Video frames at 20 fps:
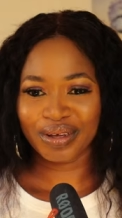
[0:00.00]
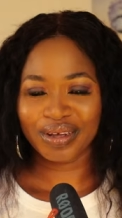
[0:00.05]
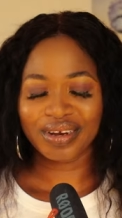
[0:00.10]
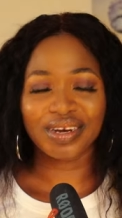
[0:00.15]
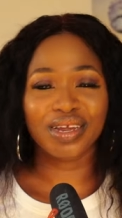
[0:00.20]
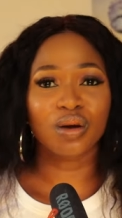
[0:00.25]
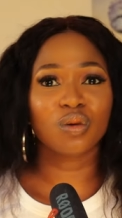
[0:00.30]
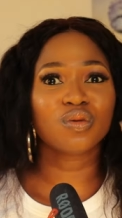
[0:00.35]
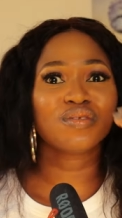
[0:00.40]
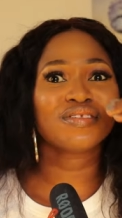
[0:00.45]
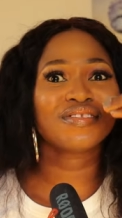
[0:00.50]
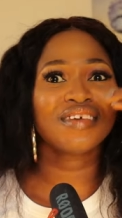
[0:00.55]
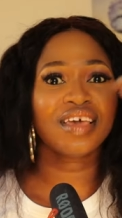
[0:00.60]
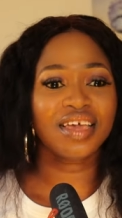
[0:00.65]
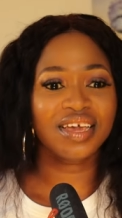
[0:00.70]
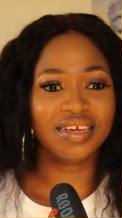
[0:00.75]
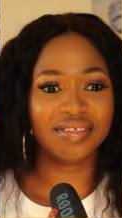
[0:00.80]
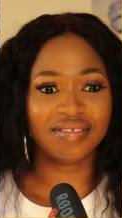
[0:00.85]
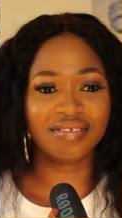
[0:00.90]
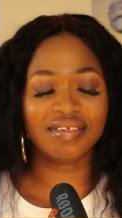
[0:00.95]
They'll say
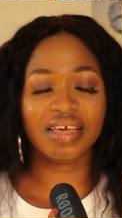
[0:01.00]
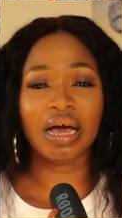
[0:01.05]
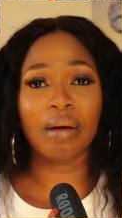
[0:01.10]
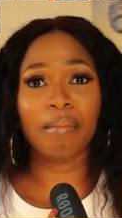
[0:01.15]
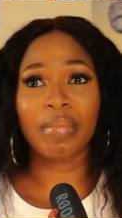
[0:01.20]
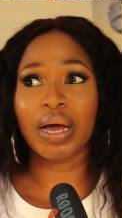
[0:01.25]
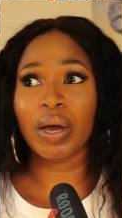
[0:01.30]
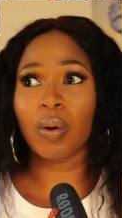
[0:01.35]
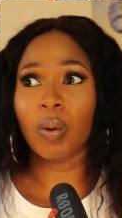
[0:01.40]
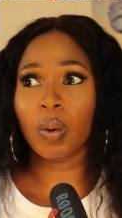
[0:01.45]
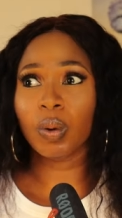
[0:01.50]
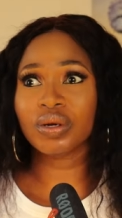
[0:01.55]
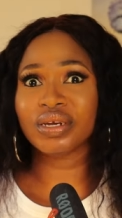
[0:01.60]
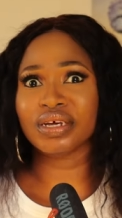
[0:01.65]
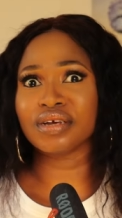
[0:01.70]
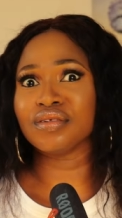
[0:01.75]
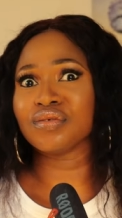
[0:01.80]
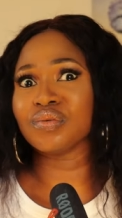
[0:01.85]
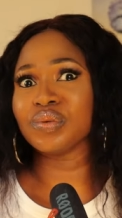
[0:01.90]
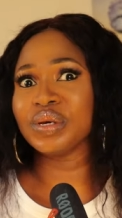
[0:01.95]
it and my
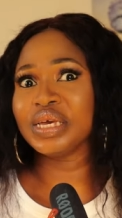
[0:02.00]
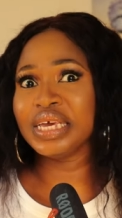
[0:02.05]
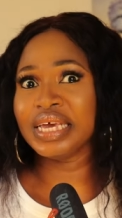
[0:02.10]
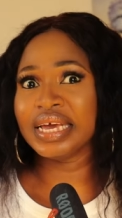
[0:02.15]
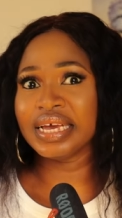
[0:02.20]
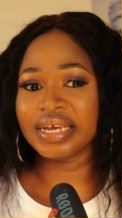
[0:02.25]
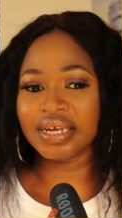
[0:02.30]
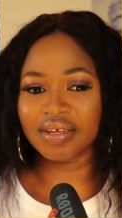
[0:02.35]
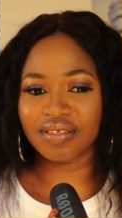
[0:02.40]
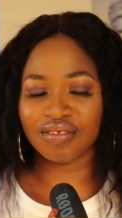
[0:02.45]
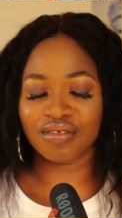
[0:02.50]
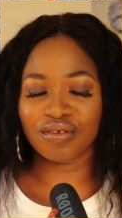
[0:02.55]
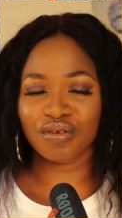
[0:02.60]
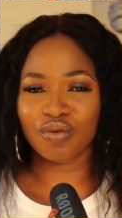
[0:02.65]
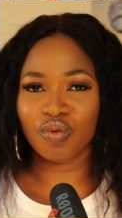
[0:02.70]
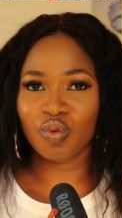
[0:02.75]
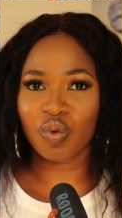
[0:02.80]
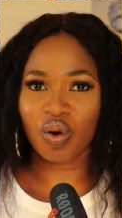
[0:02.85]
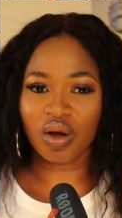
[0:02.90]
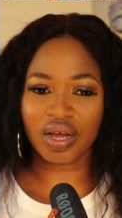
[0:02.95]
audience will hear it.
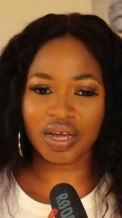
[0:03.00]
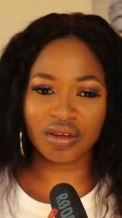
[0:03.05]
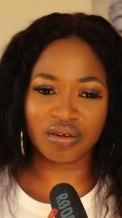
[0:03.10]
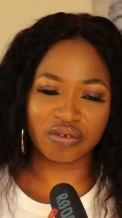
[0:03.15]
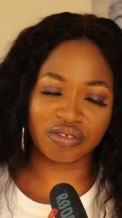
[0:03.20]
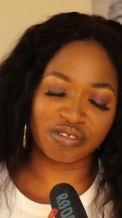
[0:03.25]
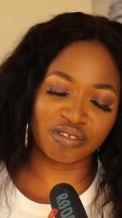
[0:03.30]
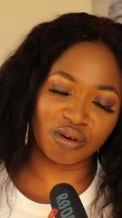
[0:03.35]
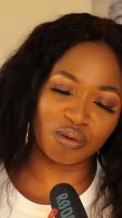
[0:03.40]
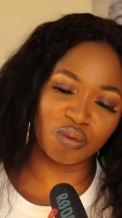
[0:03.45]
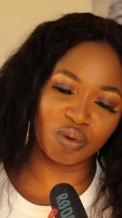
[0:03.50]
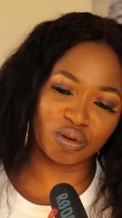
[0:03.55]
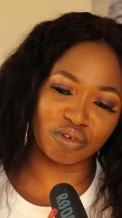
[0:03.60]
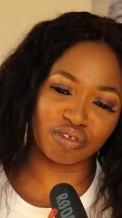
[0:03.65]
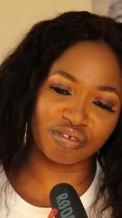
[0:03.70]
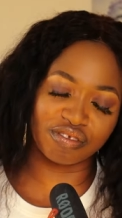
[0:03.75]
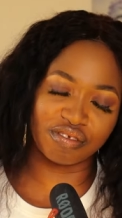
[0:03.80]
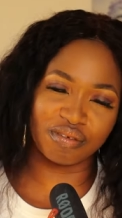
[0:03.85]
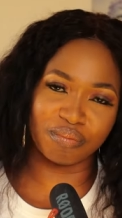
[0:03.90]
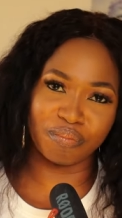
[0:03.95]
You walk into
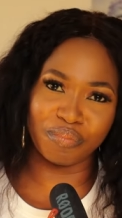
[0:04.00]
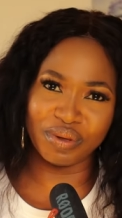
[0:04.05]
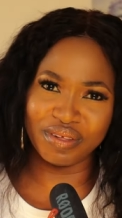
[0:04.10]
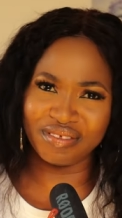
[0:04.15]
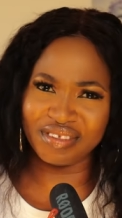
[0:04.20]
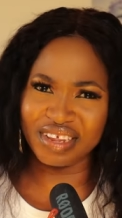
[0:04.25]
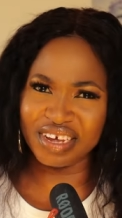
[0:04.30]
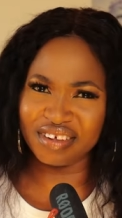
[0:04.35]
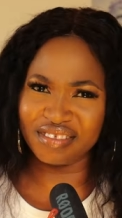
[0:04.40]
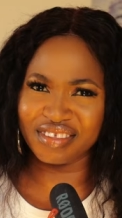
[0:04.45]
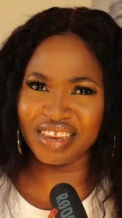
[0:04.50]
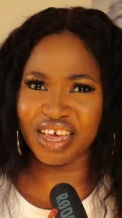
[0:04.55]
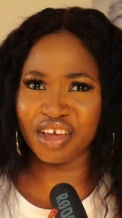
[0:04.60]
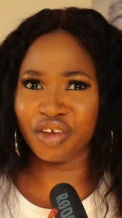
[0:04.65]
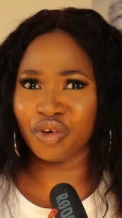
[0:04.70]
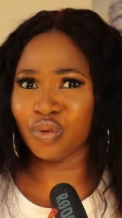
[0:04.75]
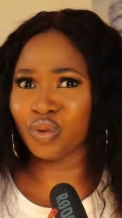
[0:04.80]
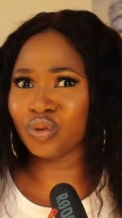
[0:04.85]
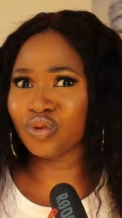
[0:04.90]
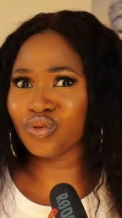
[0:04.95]
someone's business
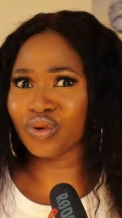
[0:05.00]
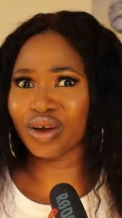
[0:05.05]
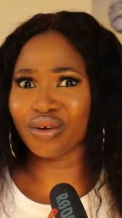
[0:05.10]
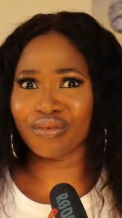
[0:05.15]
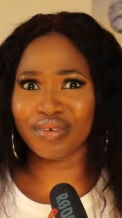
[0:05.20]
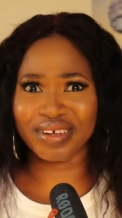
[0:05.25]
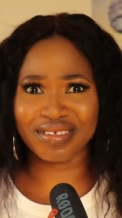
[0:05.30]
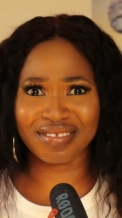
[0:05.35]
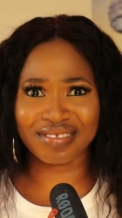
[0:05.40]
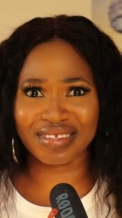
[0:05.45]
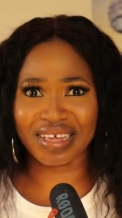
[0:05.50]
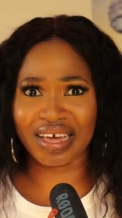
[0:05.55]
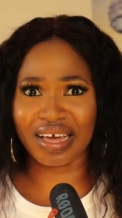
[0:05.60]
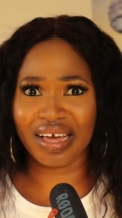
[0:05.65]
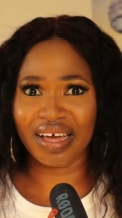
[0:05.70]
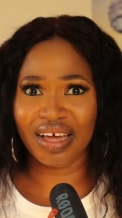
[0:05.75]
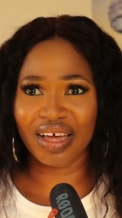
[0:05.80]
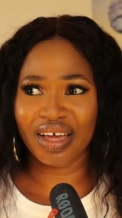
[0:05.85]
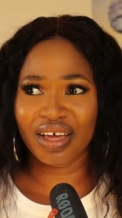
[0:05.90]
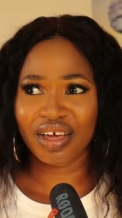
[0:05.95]
like you want to arrest
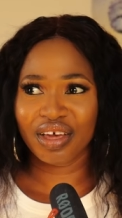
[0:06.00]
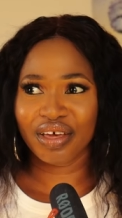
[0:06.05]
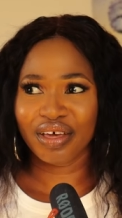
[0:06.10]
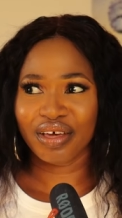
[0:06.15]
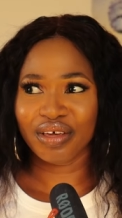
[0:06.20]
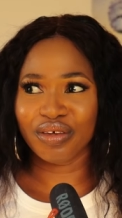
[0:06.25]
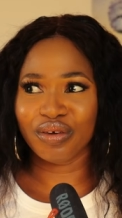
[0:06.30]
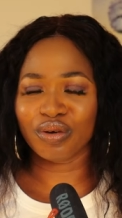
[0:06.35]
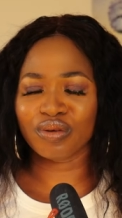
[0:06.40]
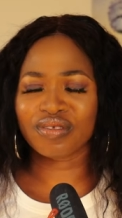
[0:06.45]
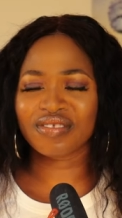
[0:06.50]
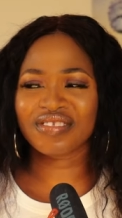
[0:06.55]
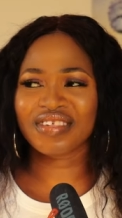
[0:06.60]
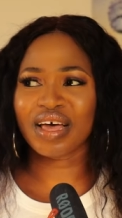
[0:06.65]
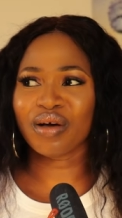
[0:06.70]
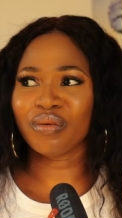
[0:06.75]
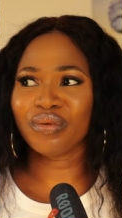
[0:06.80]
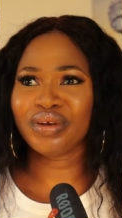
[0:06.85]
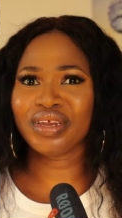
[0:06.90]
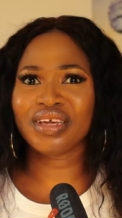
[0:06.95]
her. You're
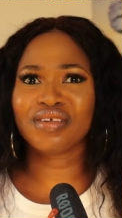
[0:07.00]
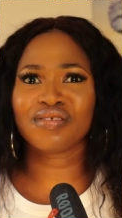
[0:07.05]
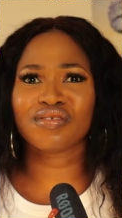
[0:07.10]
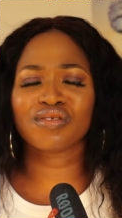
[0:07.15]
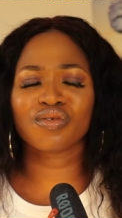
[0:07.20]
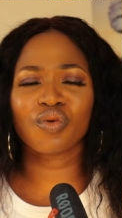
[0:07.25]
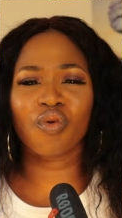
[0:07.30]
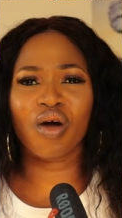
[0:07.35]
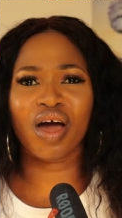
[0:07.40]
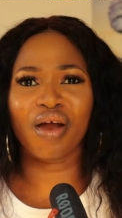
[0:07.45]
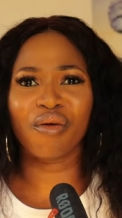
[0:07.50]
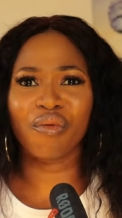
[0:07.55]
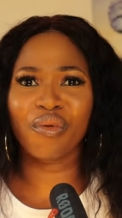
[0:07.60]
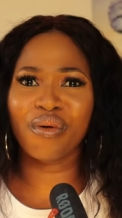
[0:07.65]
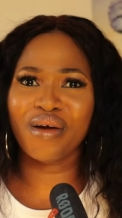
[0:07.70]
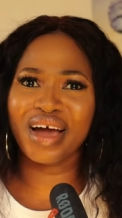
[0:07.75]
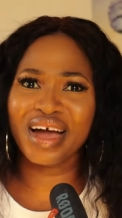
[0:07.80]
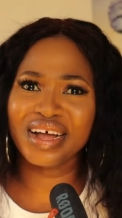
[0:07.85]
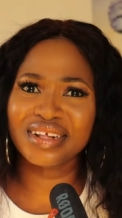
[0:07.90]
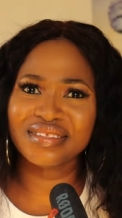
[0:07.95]
sounding so
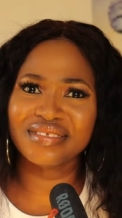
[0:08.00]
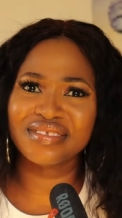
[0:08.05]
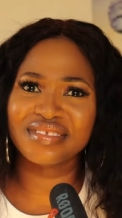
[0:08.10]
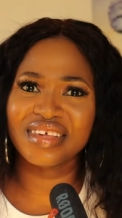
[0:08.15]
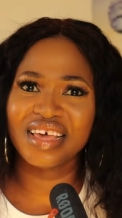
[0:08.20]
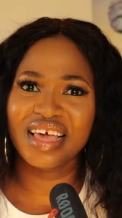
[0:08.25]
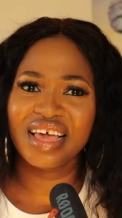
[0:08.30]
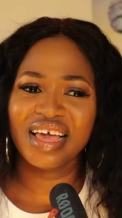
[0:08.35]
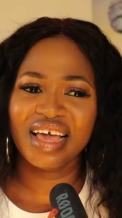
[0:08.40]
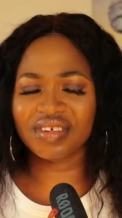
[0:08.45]
arrogant.